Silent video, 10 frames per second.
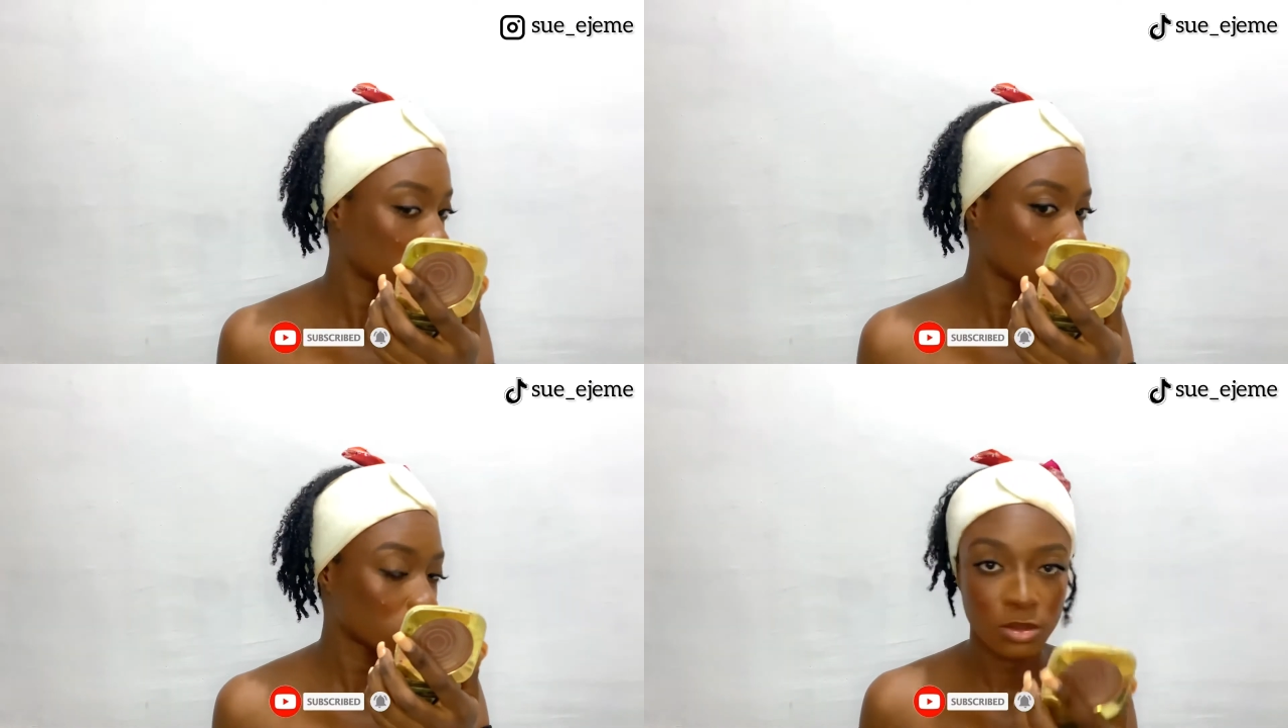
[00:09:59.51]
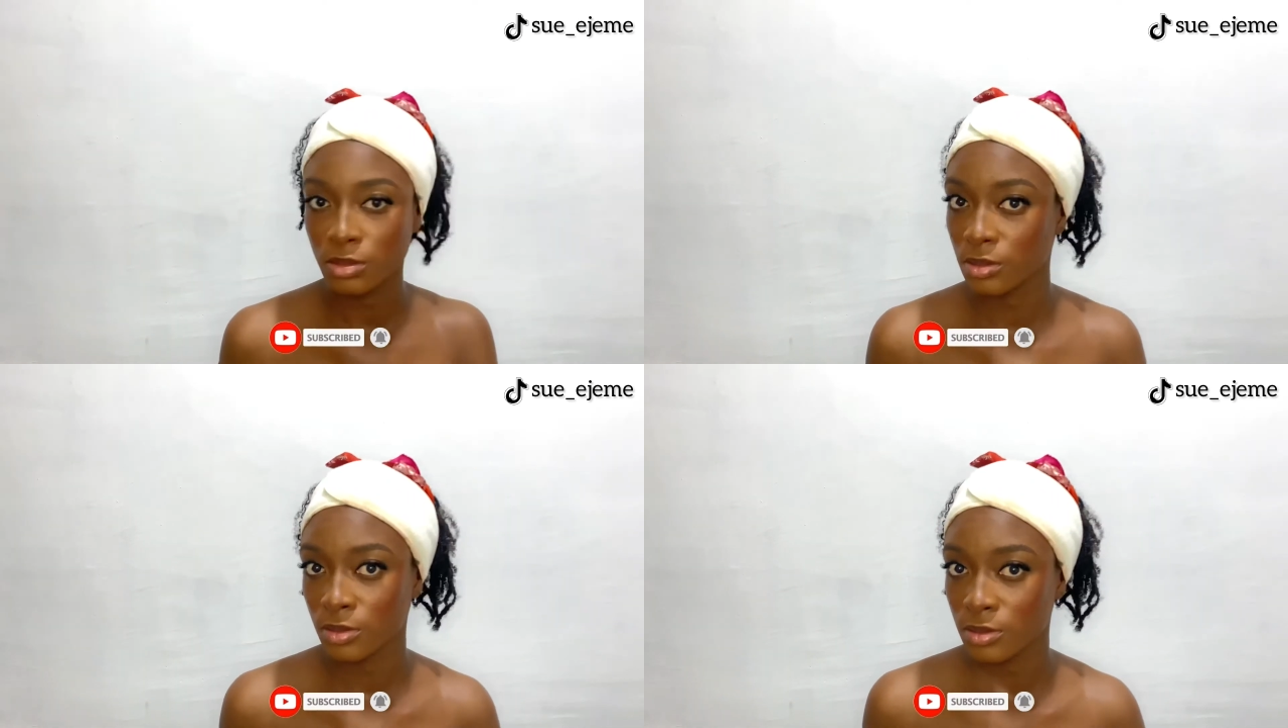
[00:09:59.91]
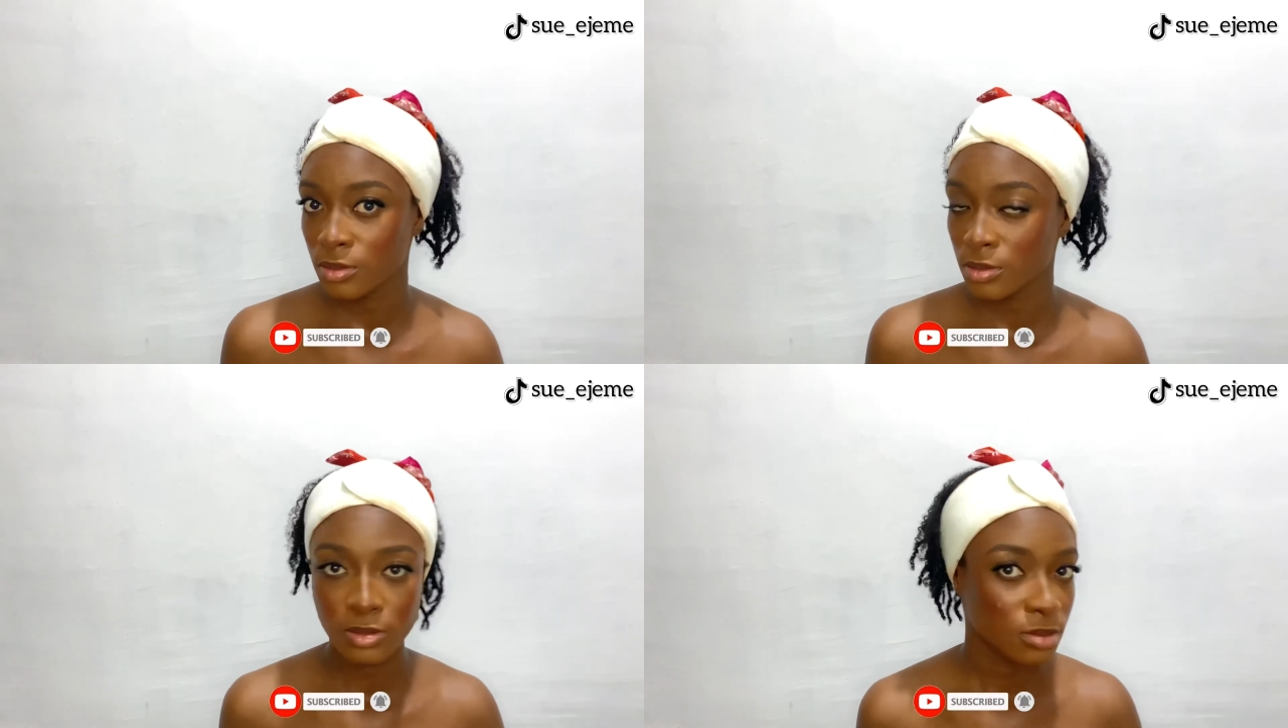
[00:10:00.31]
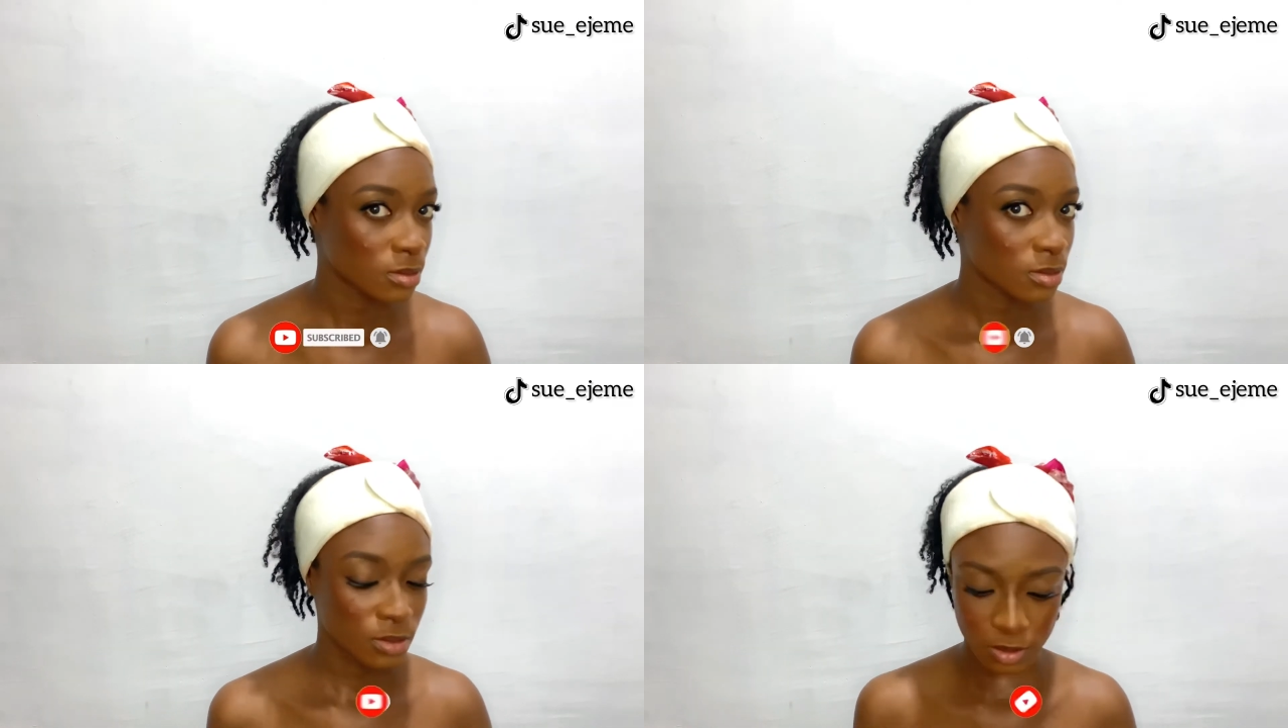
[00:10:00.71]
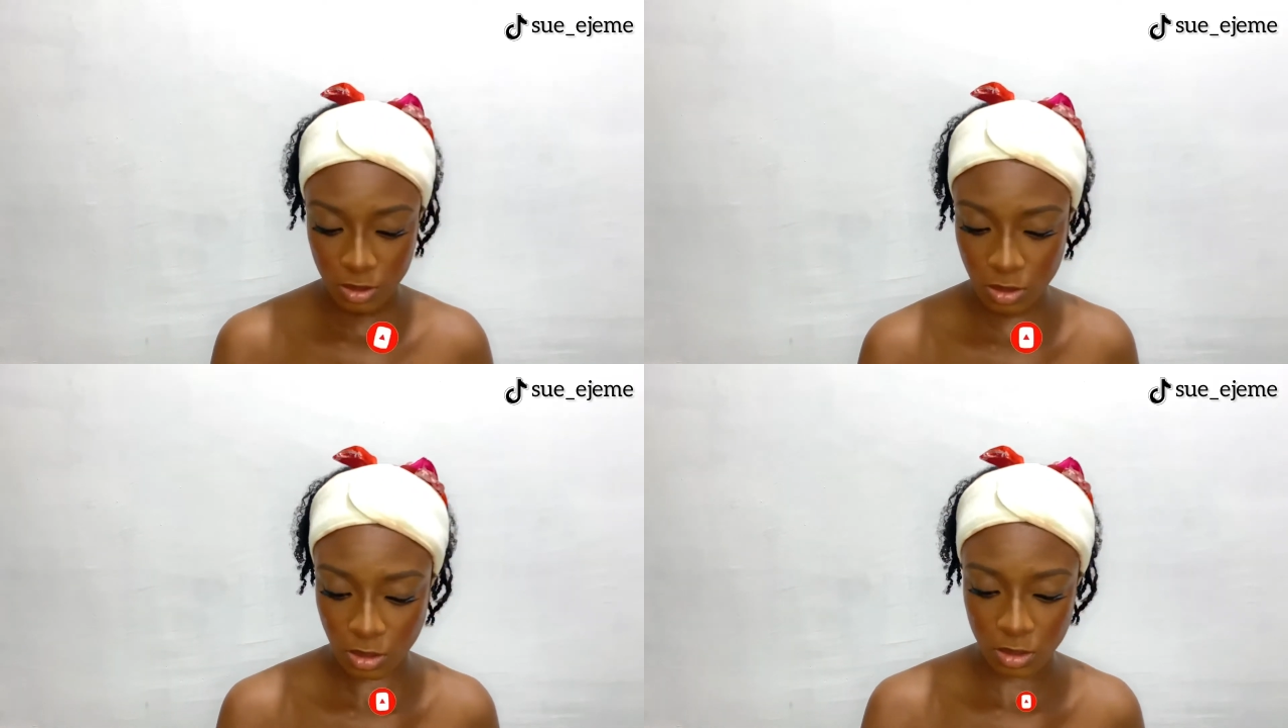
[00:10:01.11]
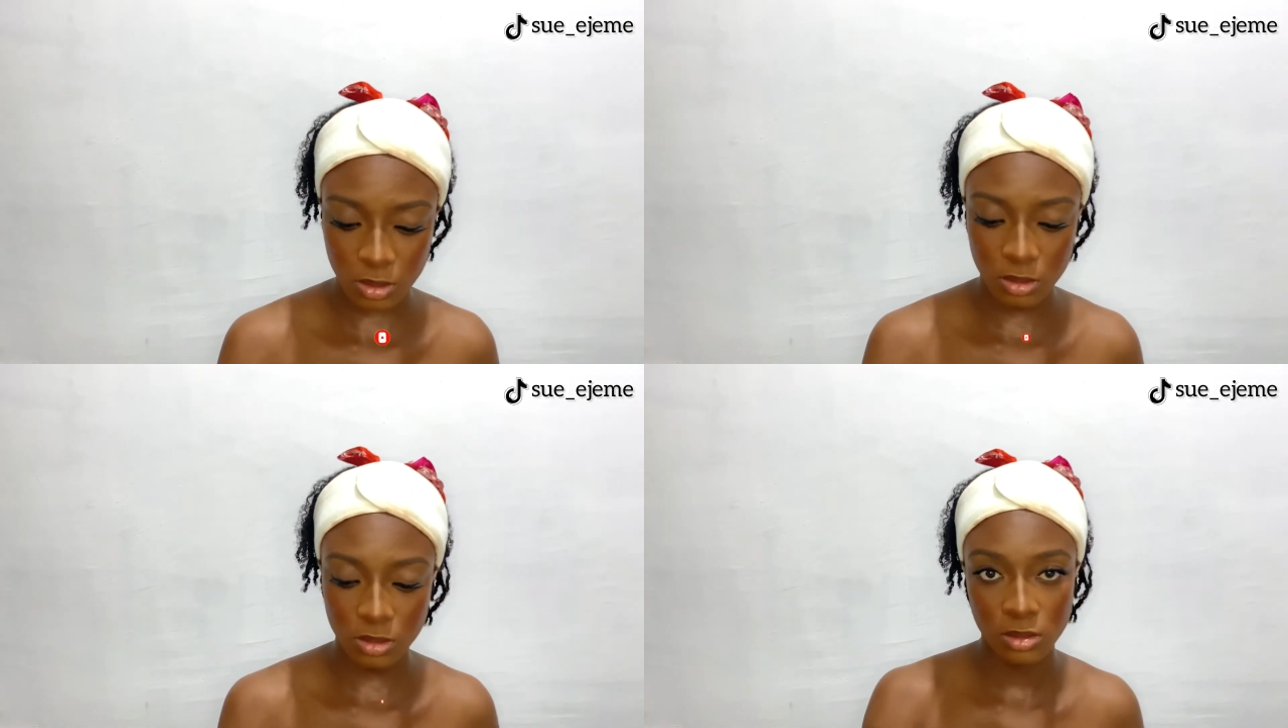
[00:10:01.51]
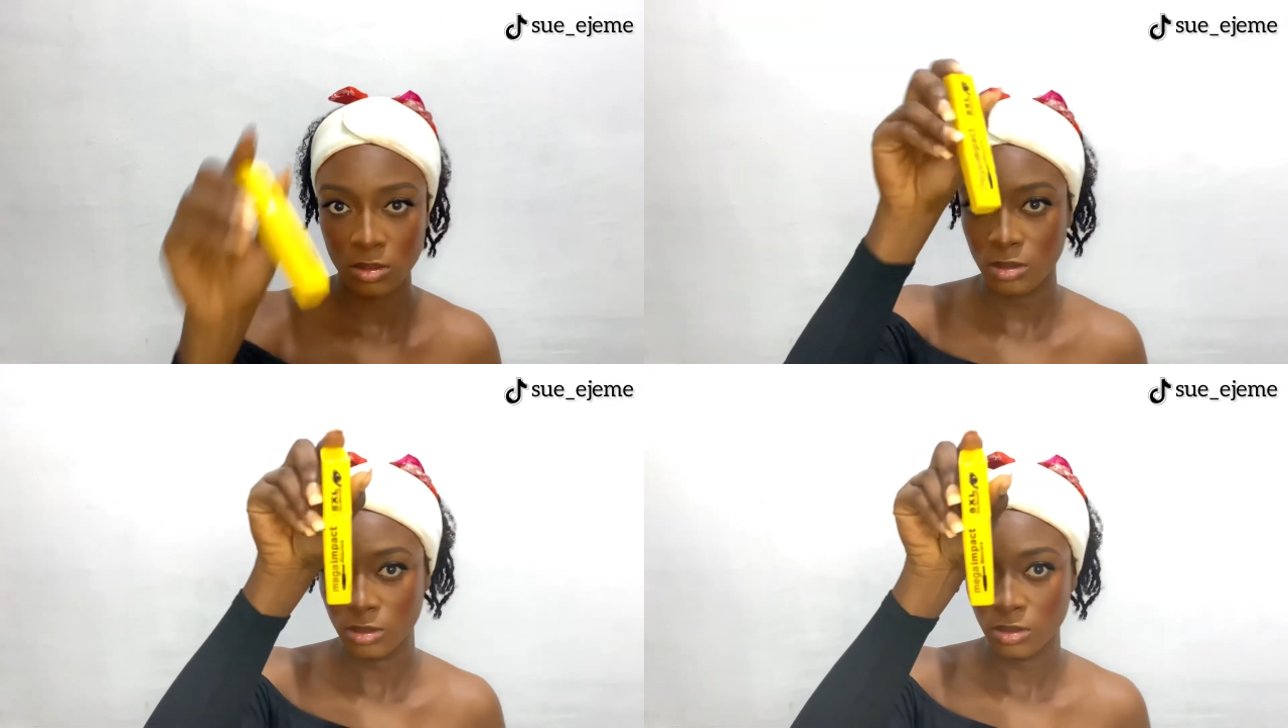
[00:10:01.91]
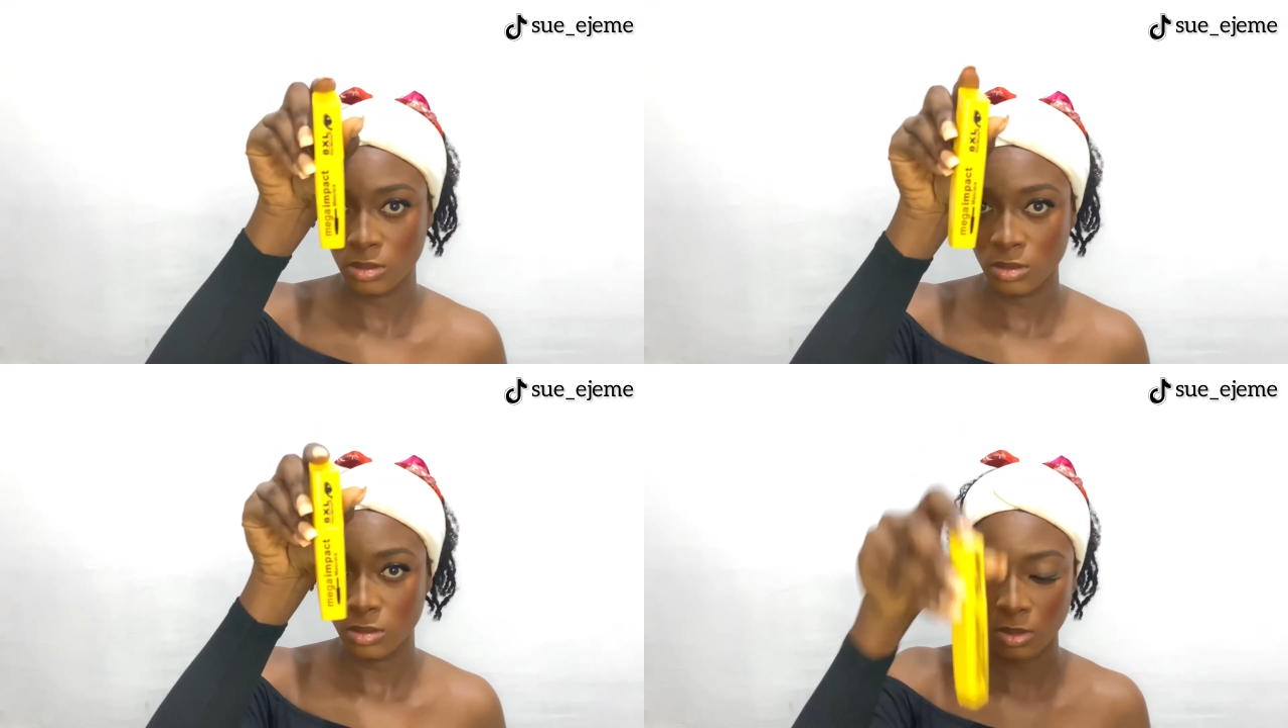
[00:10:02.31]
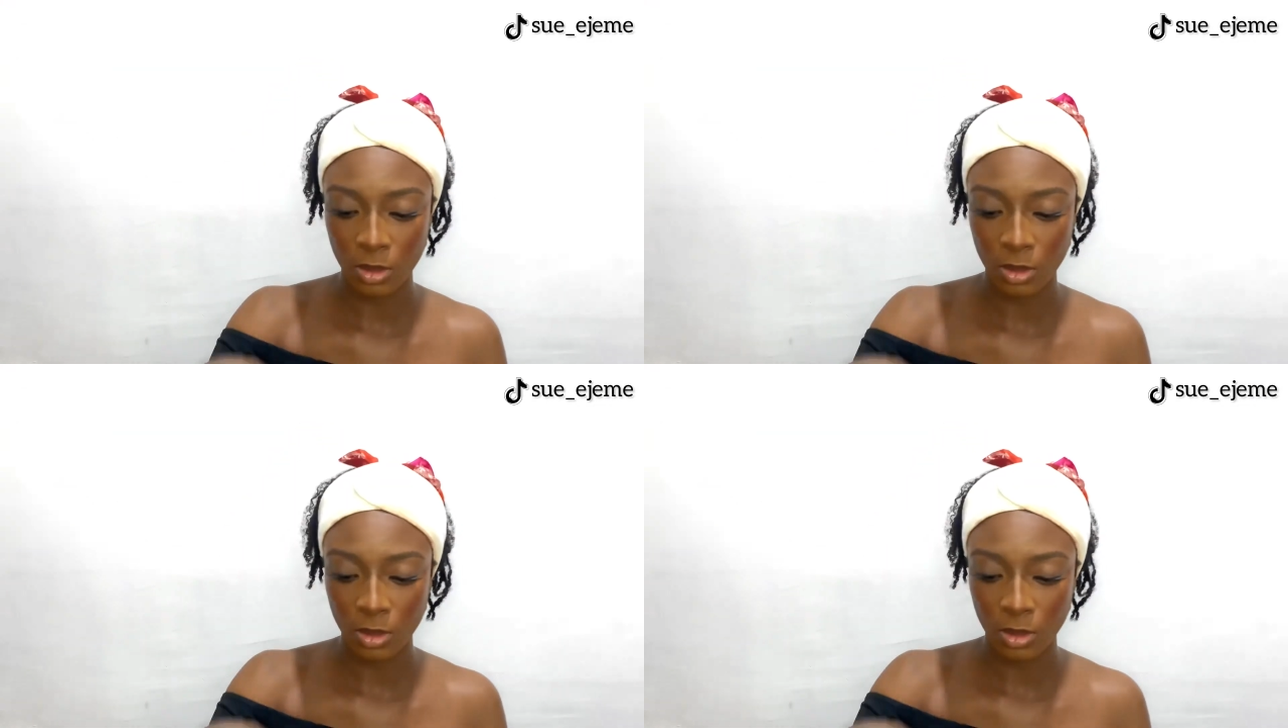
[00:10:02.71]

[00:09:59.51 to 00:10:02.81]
applying my lashes. I just got the lash and cut it